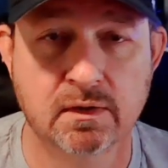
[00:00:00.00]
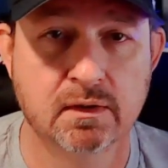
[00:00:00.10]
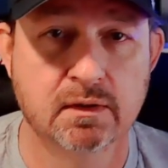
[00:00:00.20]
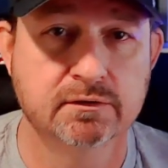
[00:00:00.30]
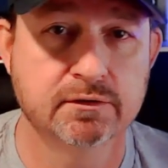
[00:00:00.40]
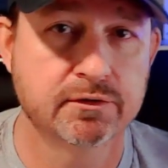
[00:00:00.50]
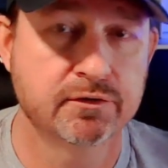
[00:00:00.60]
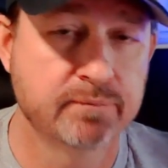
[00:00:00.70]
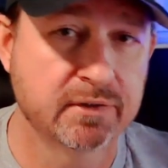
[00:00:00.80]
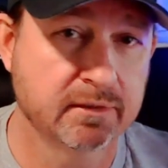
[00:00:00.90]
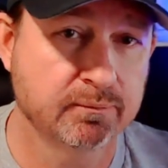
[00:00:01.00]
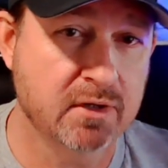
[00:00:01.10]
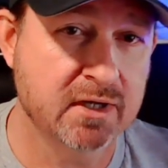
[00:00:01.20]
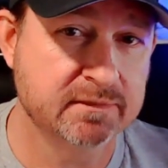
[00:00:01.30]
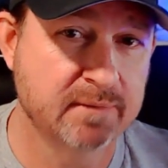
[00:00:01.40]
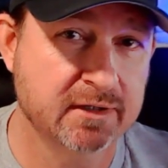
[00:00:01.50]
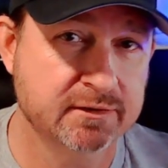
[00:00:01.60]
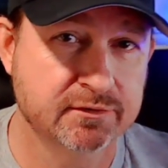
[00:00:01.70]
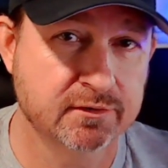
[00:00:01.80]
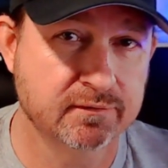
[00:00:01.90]
So you build a Proxmox
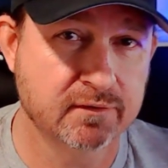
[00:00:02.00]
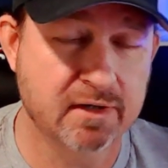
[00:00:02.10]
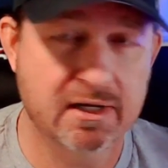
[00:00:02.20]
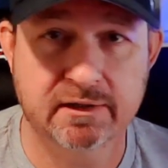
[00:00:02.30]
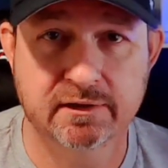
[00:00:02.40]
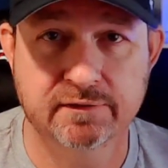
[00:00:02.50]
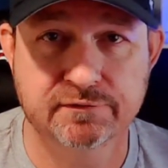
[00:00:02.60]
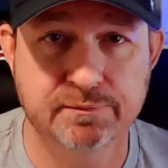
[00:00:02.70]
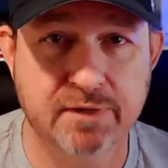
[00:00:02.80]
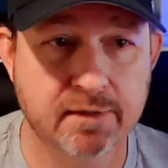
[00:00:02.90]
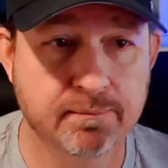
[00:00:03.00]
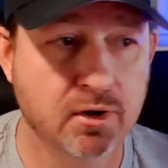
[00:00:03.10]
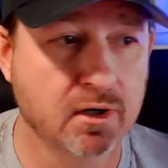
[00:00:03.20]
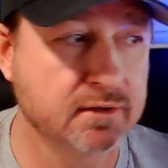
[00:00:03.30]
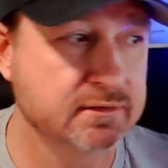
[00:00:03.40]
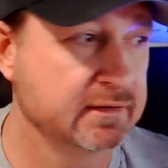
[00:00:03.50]
server out of spare parts,